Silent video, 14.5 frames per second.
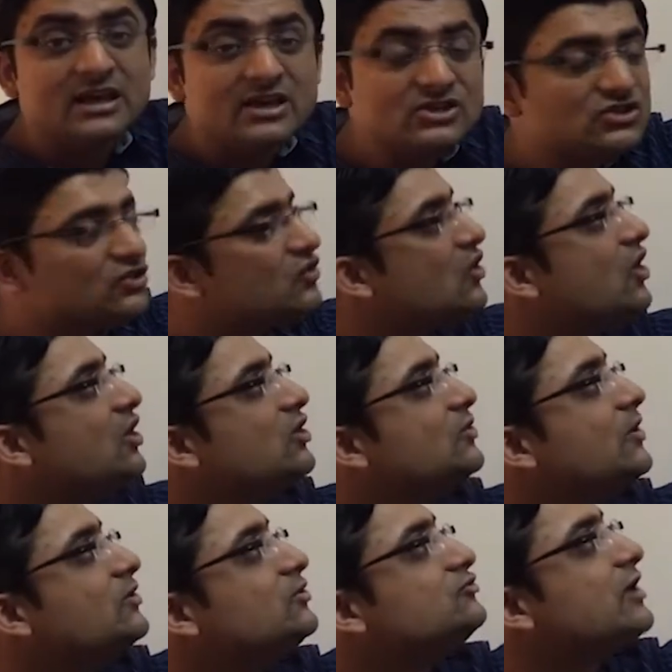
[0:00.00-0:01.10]
is
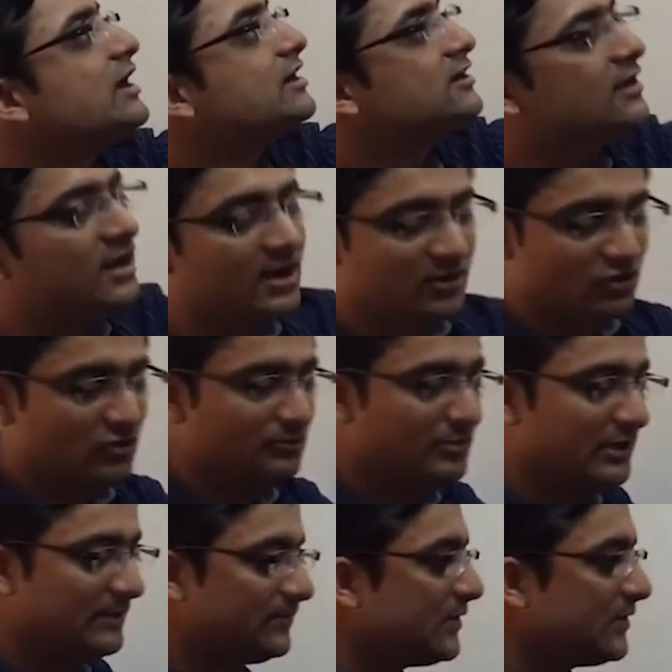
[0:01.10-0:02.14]
congruent to triangle RQP.